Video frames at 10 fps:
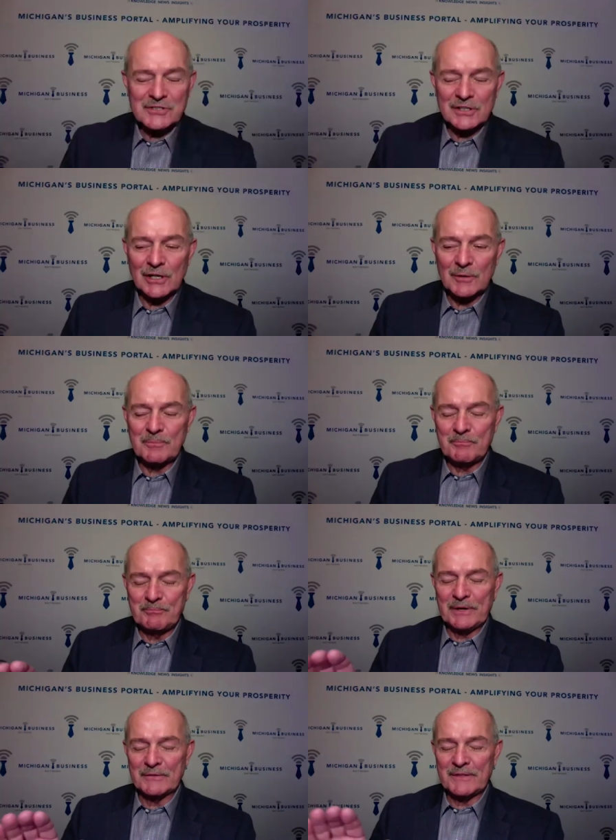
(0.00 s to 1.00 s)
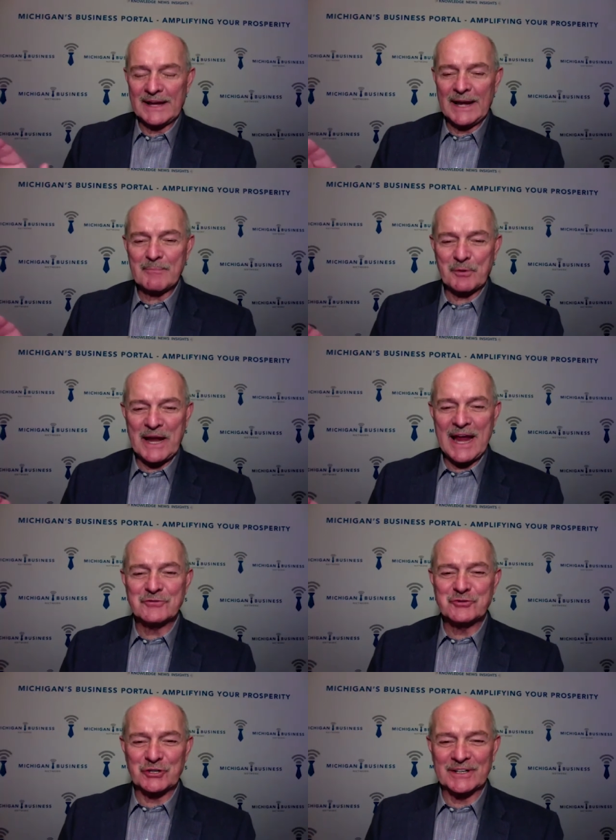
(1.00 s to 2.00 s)
a little bit of that
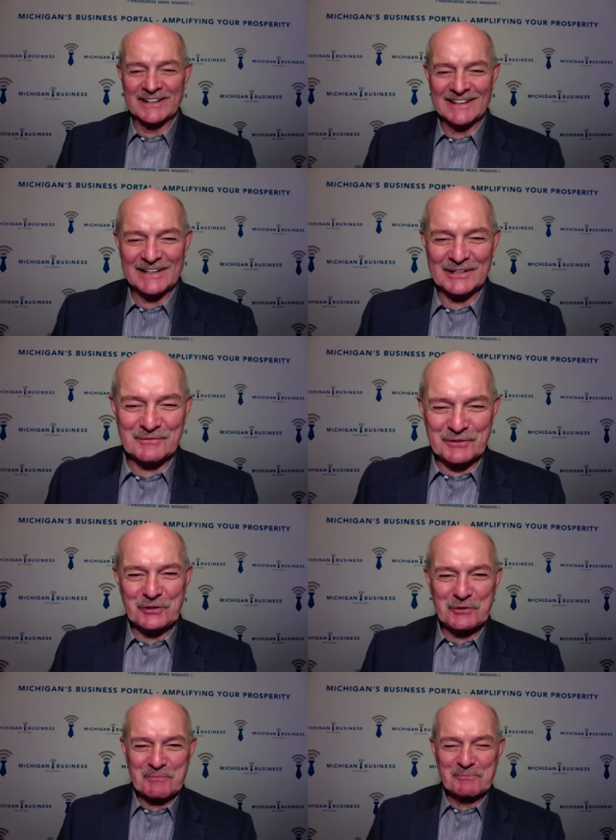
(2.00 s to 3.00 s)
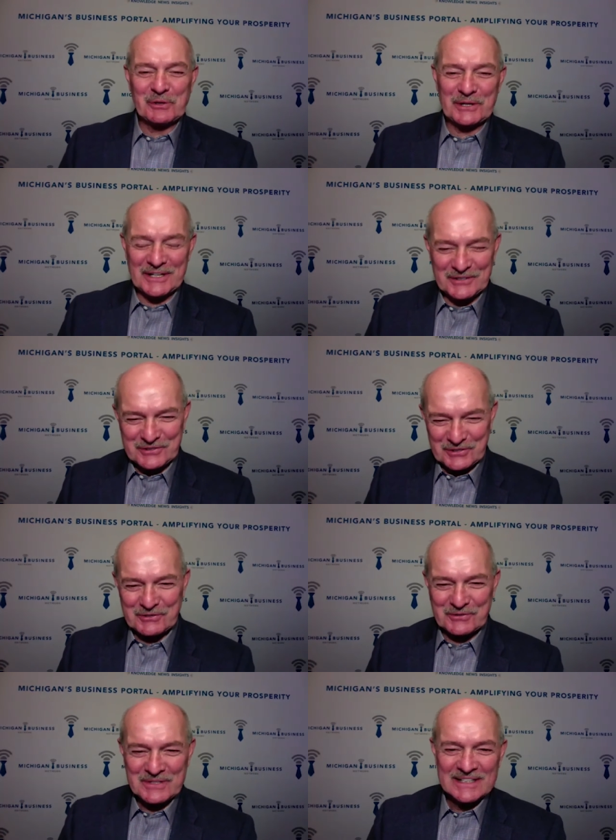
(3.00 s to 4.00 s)
apprehension out of a new employee
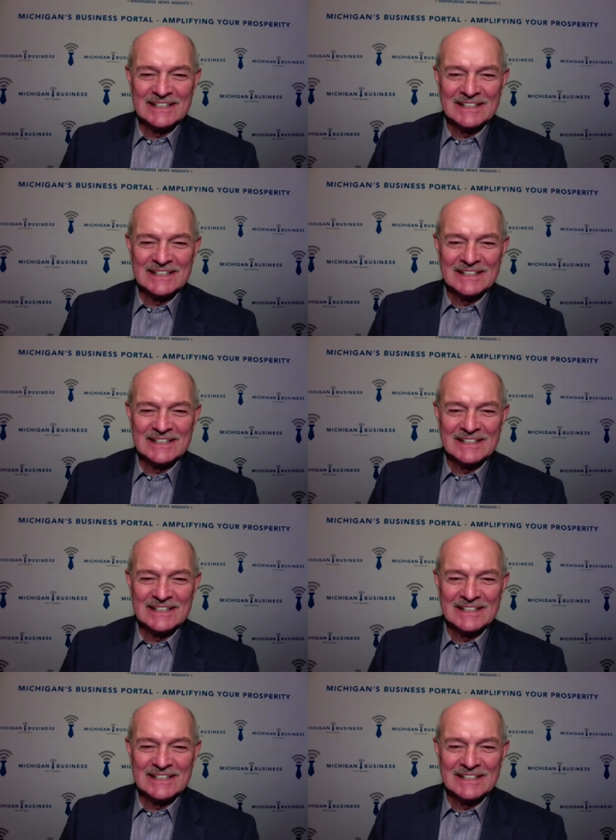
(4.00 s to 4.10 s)
too.